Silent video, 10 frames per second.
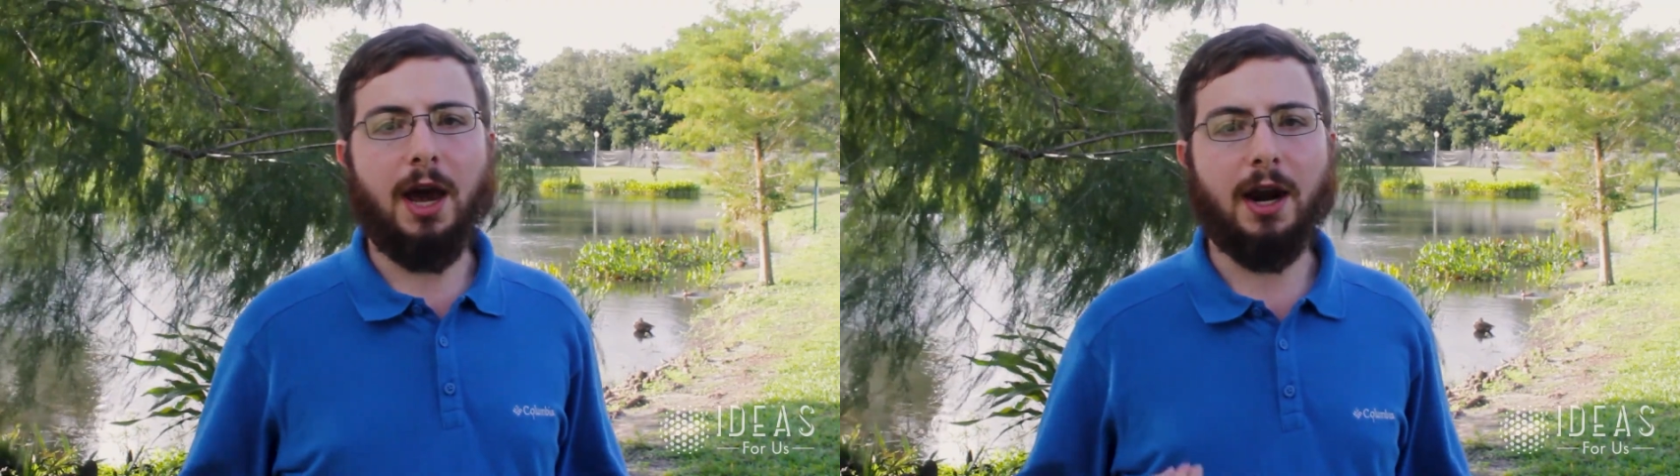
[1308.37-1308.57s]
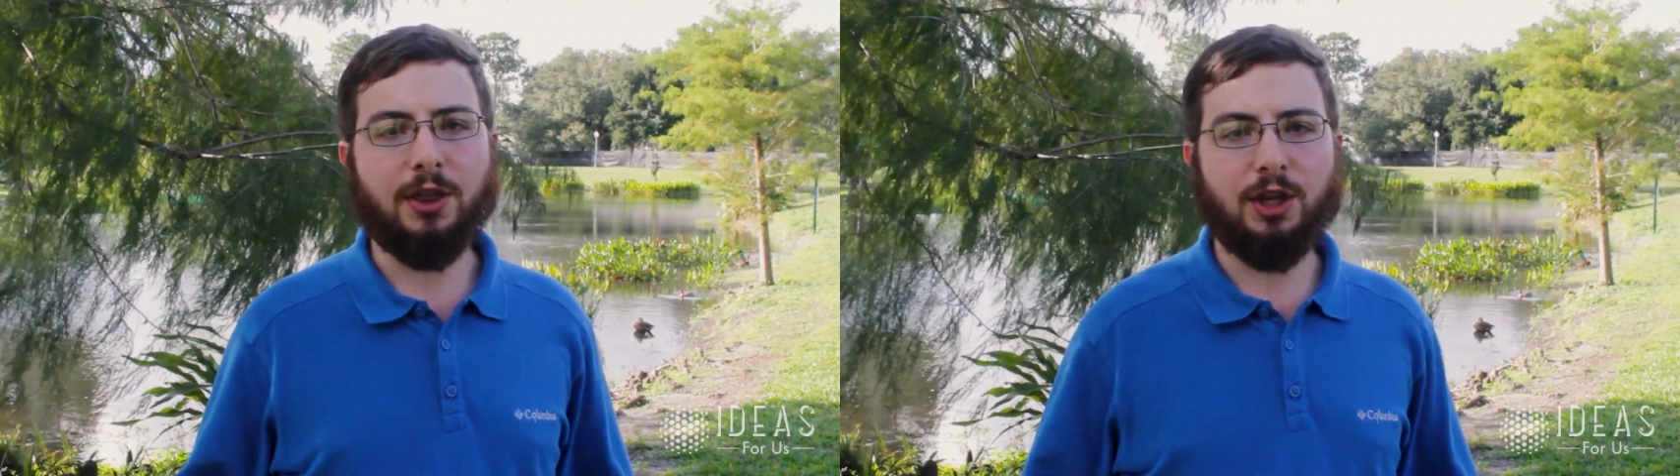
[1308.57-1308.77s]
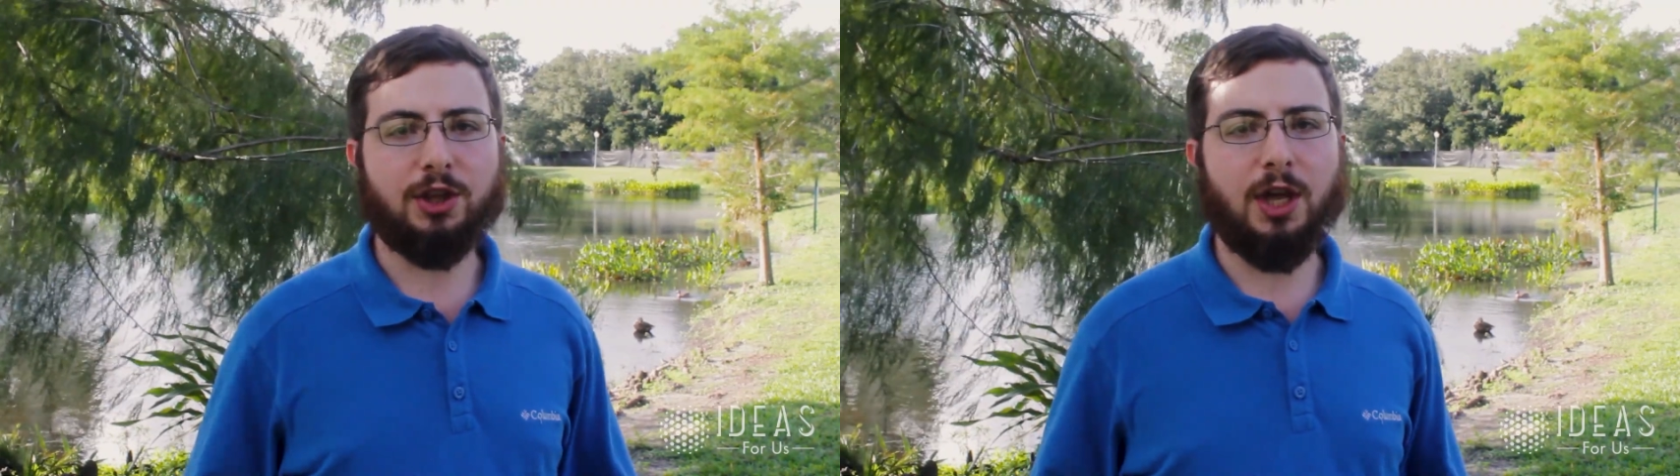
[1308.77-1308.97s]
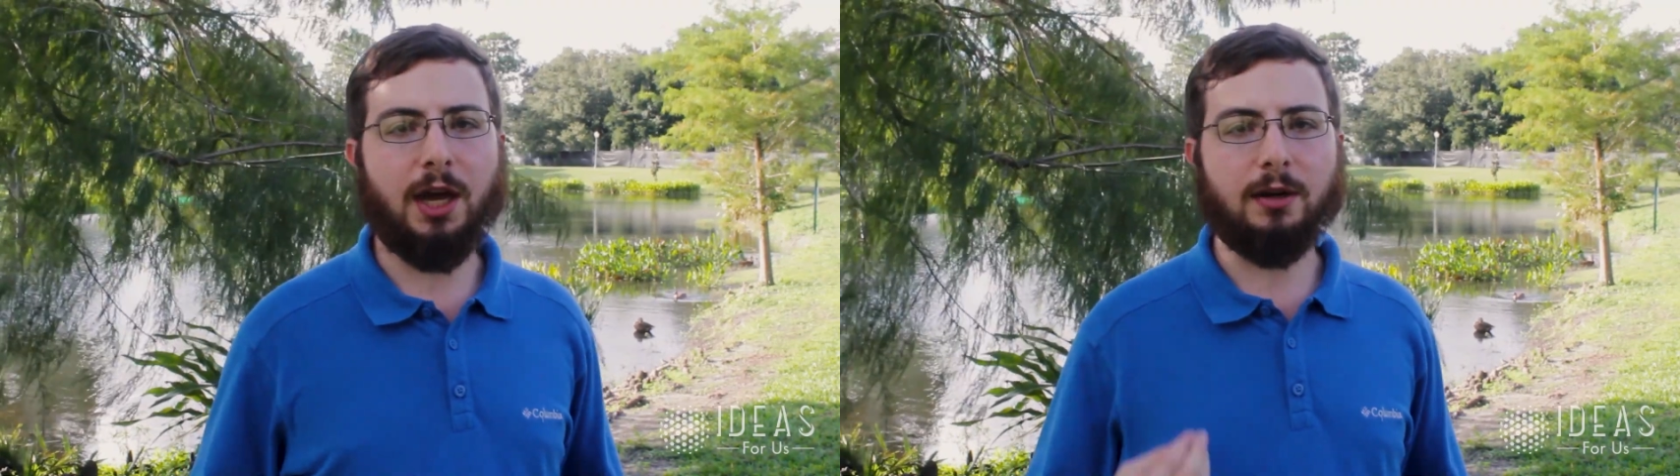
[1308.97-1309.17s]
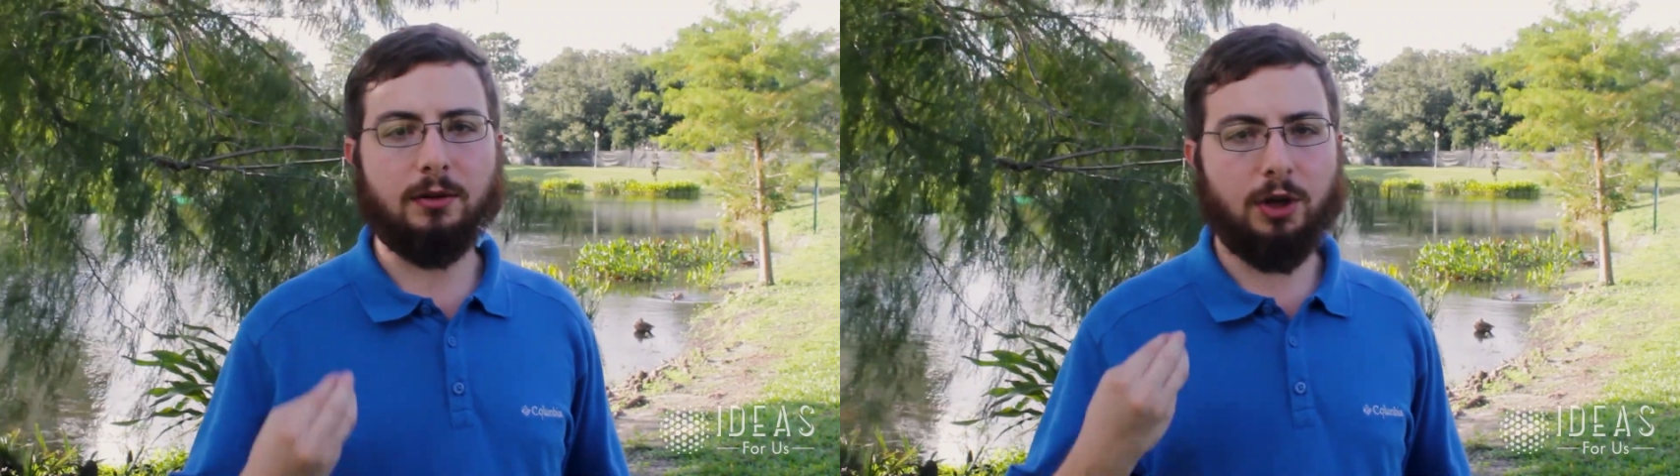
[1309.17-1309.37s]
and I think
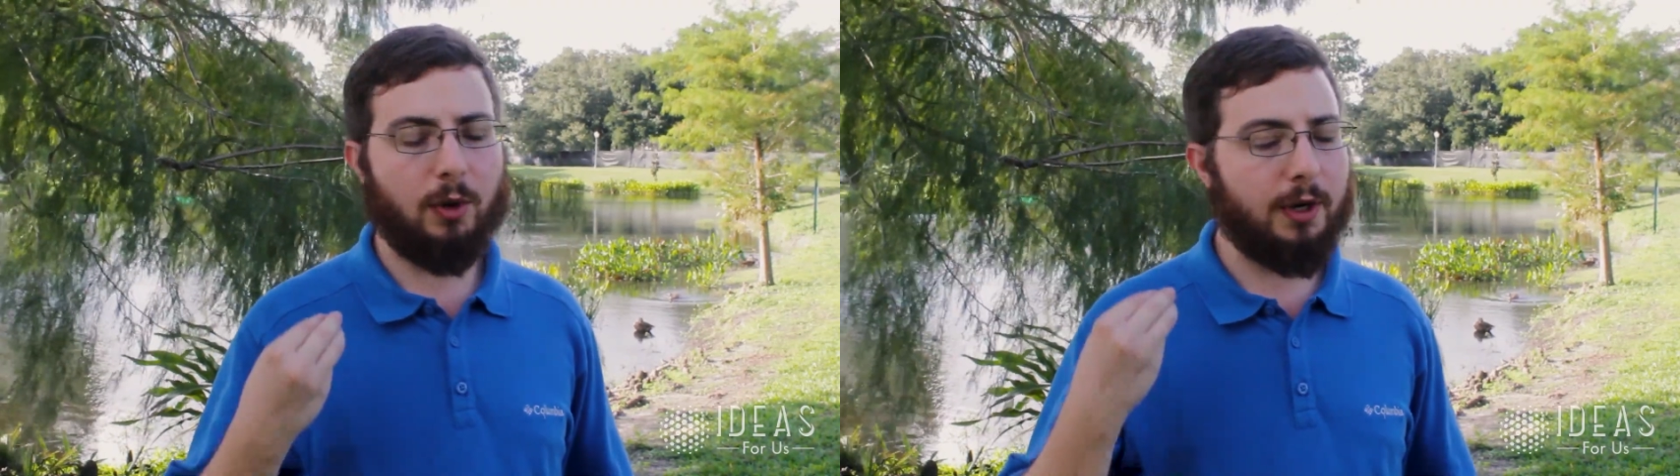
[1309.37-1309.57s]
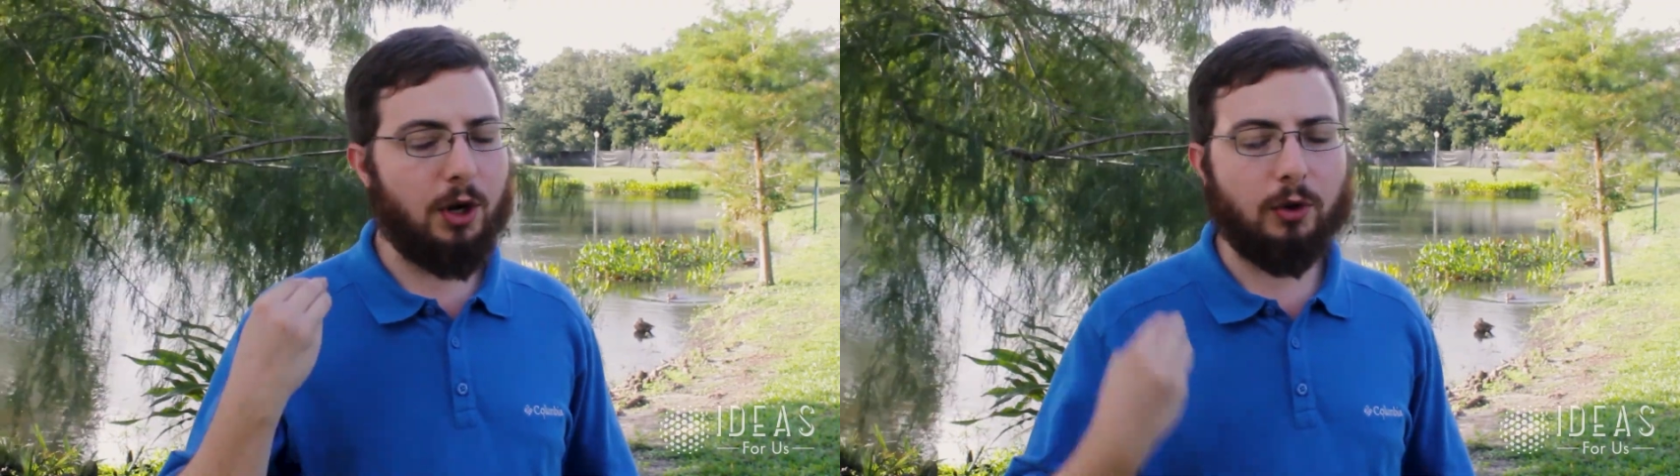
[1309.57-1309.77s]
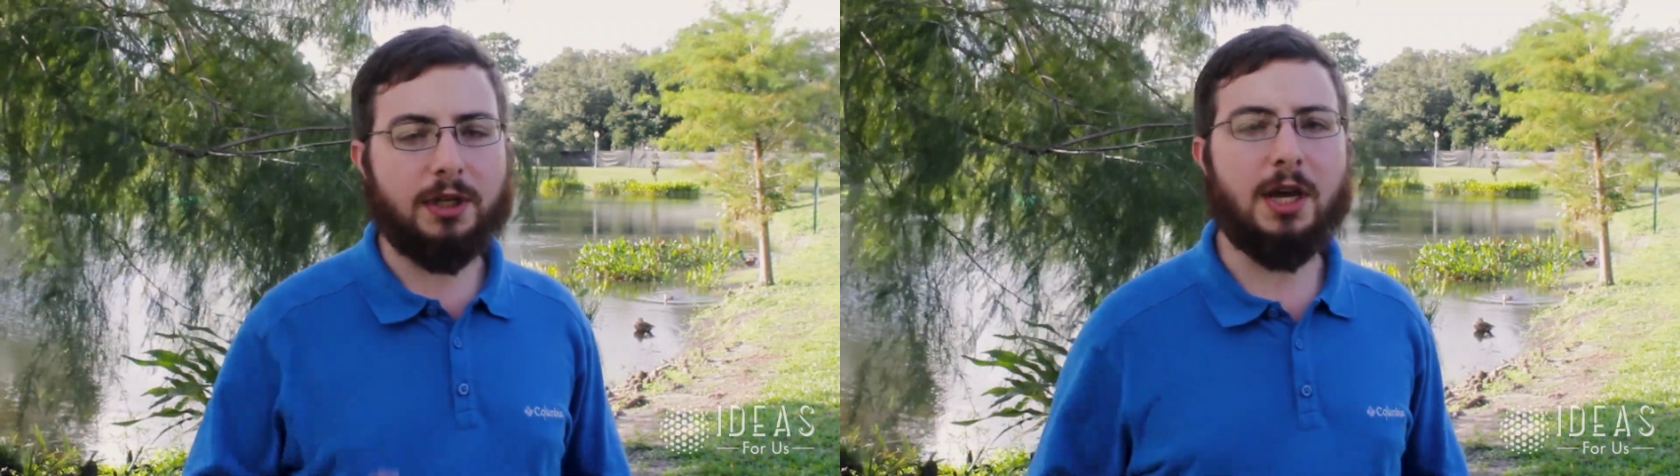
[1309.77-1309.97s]
that, it only